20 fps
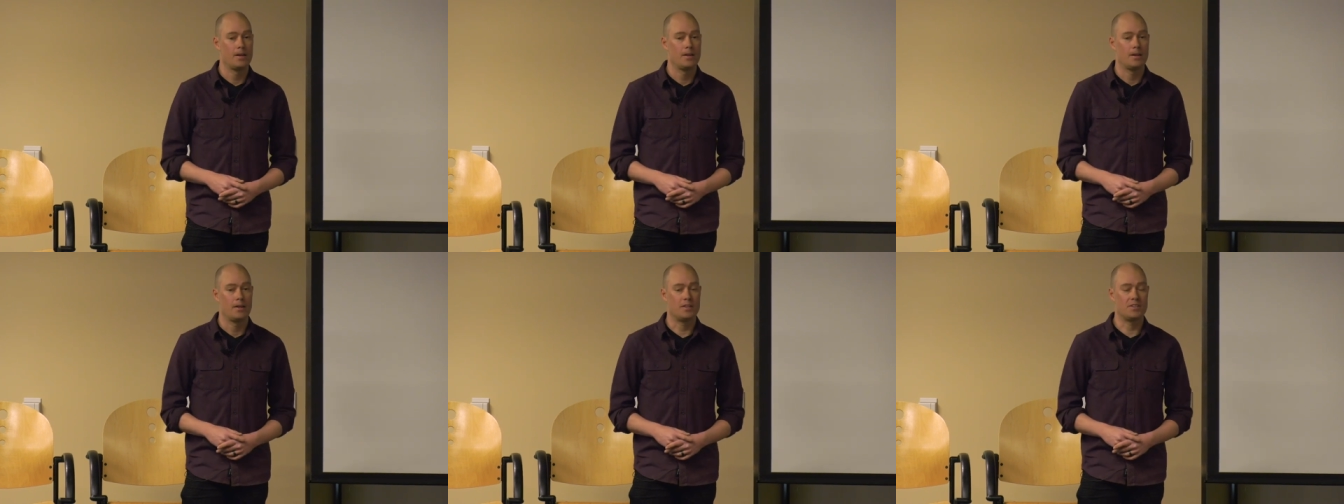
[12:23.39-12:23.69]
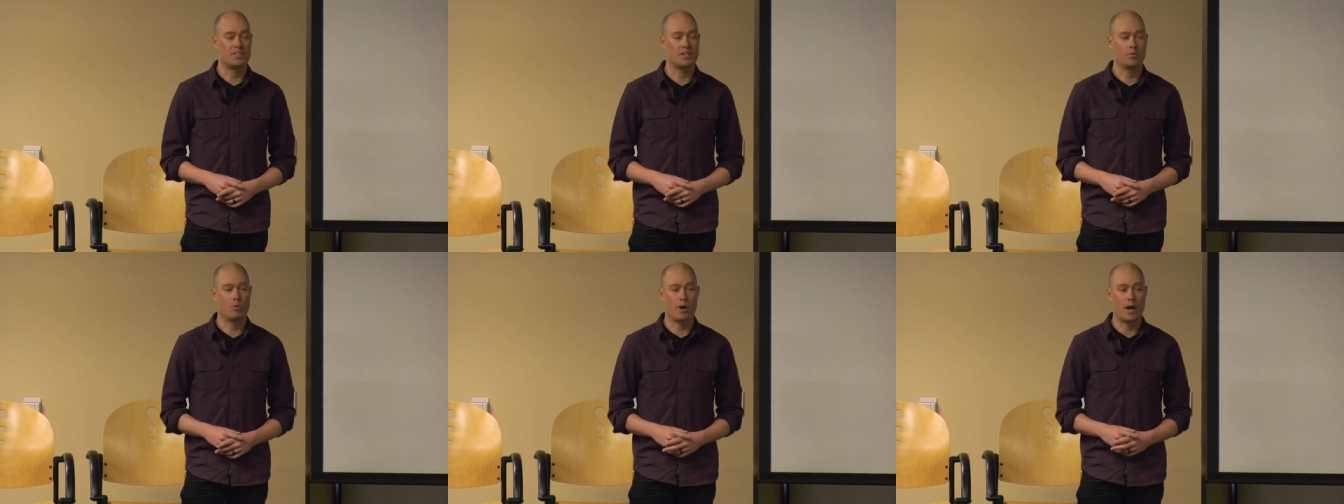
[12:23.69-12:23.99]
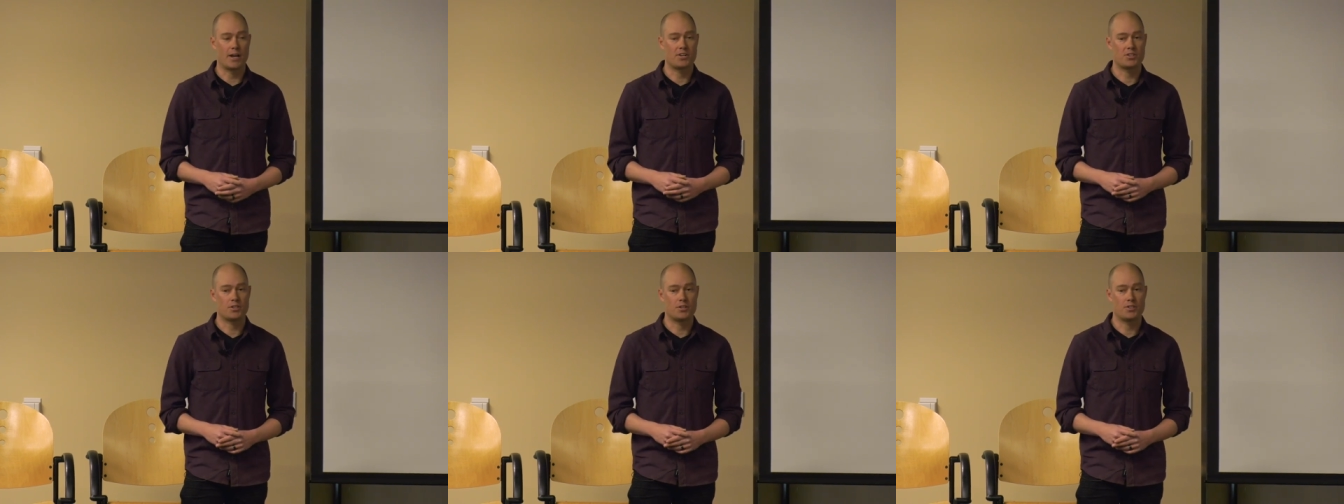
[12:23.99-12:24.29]
And they said, well,
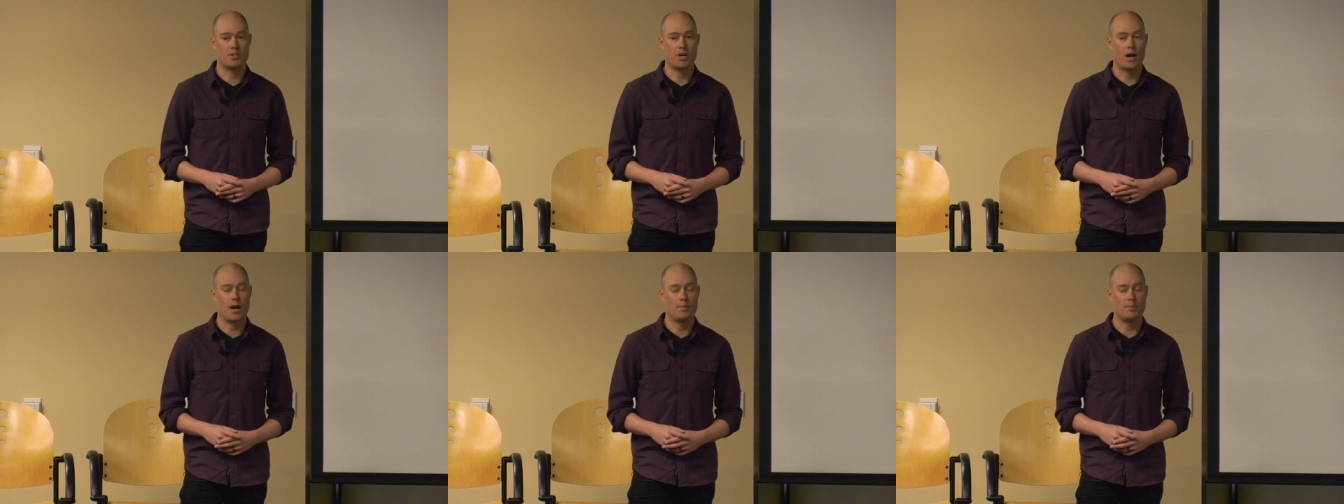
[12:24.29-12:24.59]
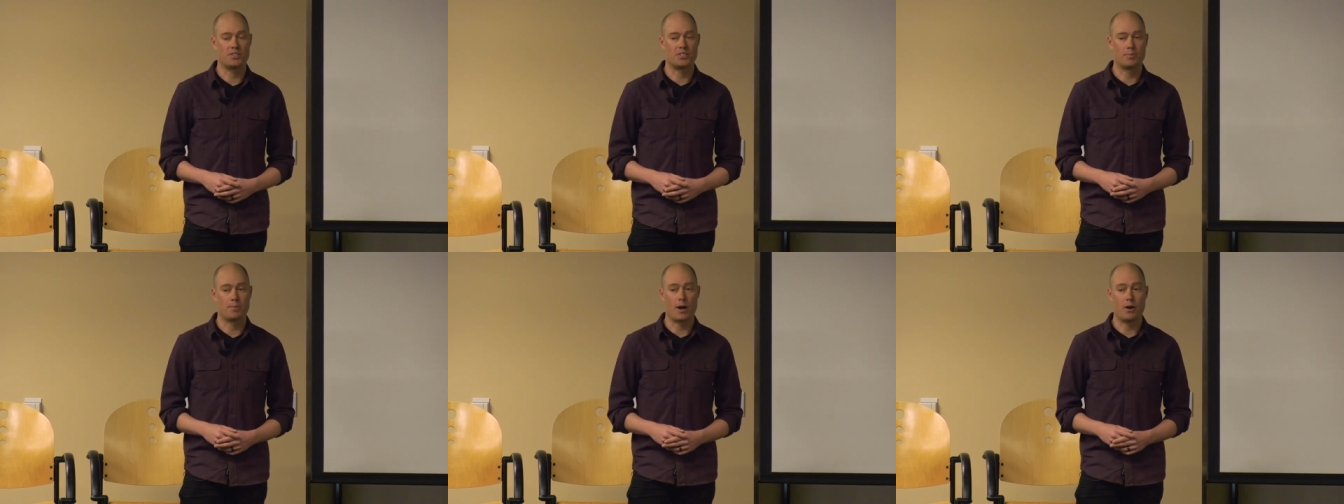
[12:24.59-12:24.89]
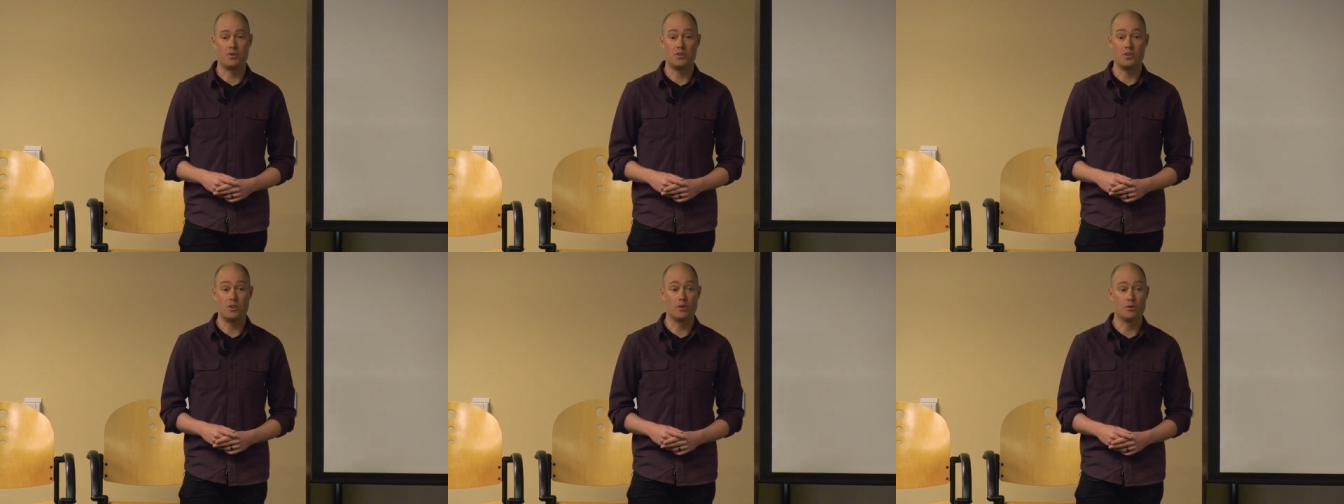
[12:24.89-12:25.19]
actually, Tom, it's
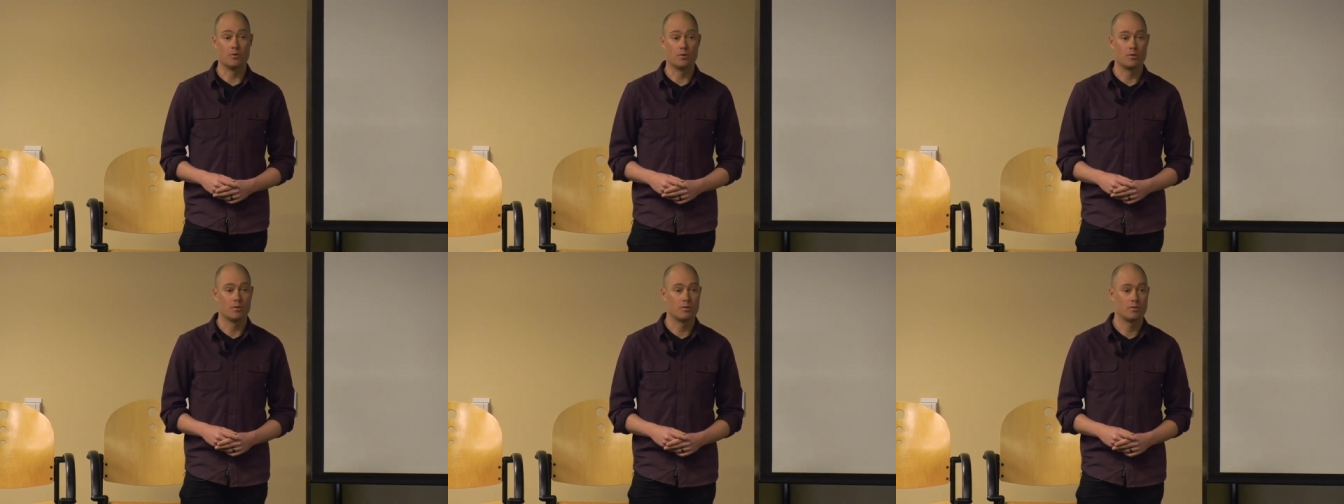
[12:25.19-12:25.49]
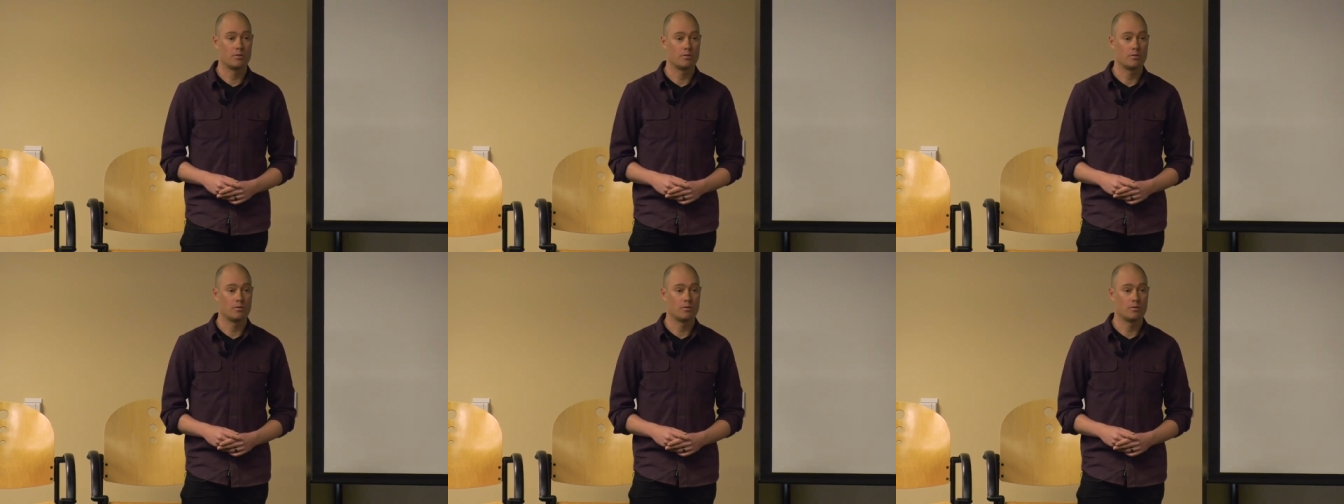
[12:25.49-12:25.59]
about you.